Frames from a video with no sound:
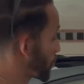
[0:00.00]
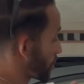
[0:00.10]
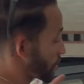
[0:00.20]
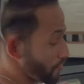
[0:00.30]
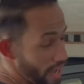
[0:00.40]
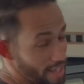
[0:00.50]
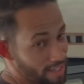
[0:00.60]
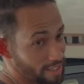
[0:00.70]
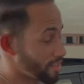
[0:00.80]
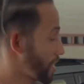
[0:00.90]
we is
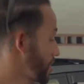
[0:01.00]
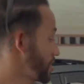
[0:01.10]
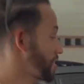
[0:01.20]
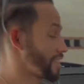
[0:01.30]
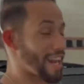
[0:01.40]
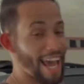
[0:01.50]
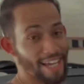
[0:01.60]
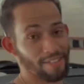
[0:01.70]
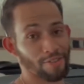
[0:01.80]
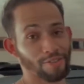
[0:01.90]
finally changing an
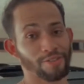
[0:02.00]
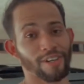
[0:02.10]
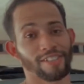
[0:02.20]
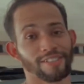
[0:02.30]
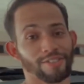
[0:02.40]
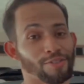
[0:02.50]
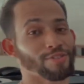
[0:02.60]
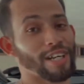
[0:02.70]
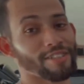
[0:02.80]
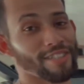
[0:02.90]
axle on the two
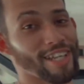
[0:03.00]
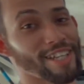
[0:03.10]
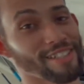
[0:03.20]
thousand eight